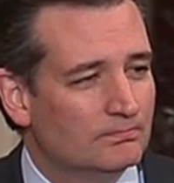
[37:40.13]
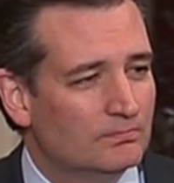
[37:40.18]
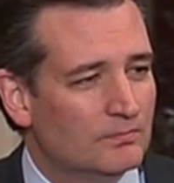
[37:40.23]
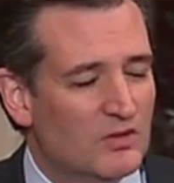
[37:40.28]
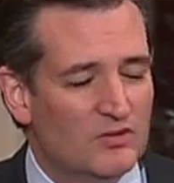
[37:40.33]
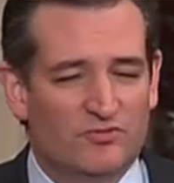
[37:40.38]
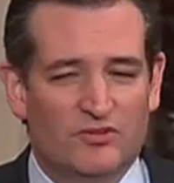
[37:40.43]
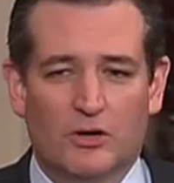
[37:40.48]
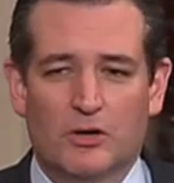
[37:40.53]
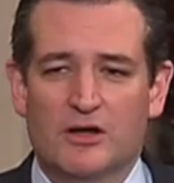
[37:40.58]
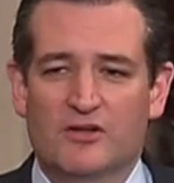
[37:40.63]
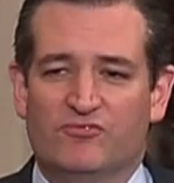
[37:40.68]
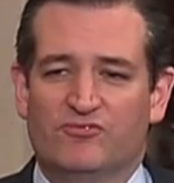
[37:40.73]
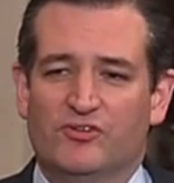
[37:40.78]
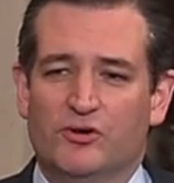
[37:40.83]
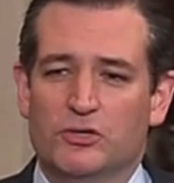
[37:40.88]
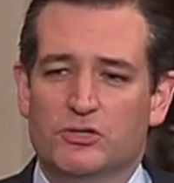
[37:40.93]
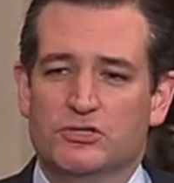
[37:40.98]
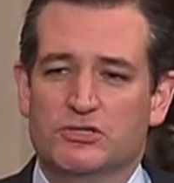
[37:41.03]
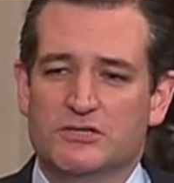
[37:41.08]
the very
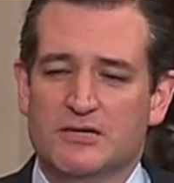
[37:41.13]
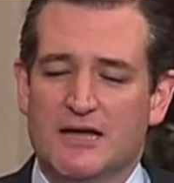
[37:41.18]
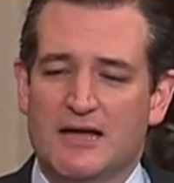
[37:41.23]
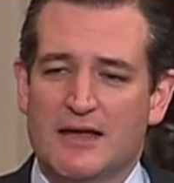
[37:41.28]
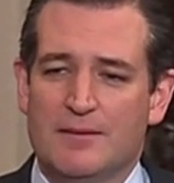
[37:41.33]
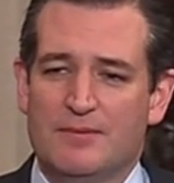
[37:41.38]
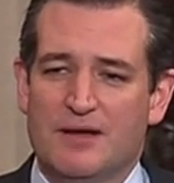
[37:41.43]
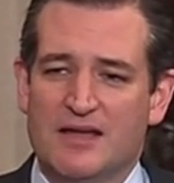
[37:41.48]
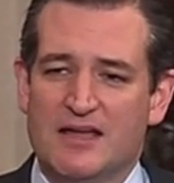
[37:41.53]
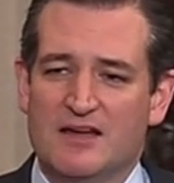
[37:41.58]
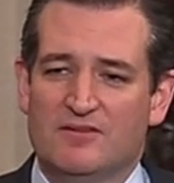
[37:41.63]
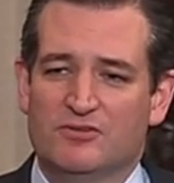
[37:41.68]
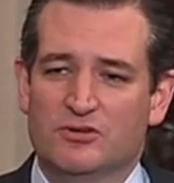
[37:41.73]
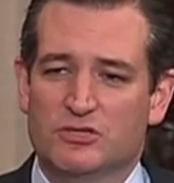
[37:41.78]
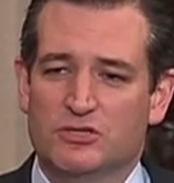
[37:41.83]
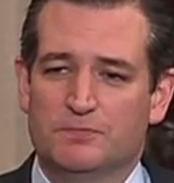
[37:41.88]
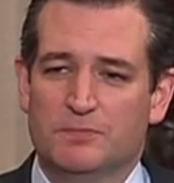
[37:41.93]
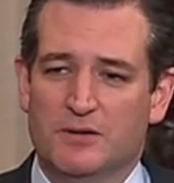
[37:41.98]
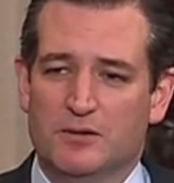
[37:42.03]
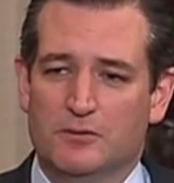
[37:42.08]
first time I ever
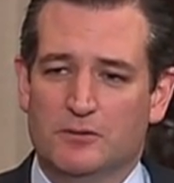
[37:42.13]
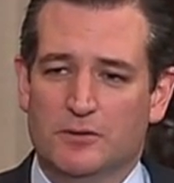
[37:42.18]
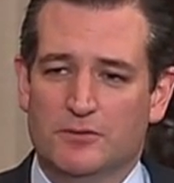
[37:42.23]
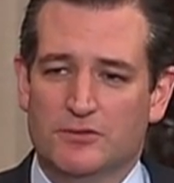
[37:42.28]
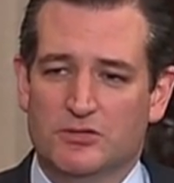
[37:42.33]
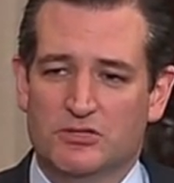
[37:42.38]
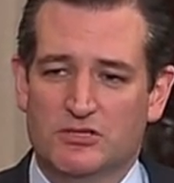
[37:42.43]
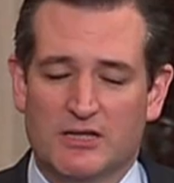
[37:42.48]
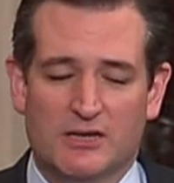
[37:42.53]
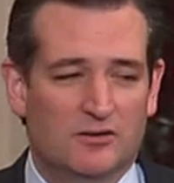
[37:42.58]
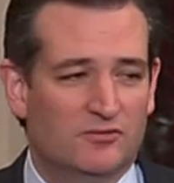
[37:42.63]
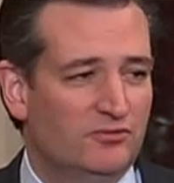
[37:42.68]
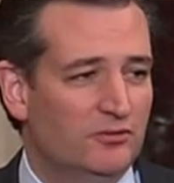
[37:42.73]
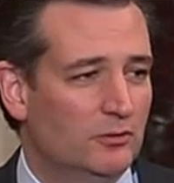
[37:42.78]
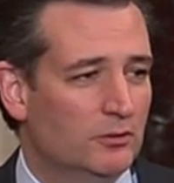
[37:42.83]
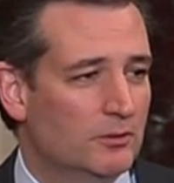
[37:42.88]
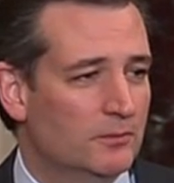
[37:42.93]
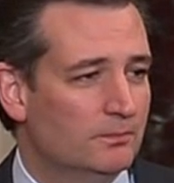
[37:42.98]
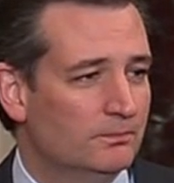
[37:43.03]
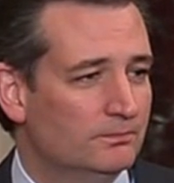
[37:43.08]
spoke on the Senate
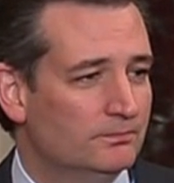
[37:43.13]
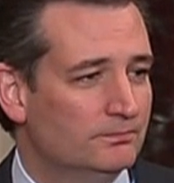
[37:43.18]
floor,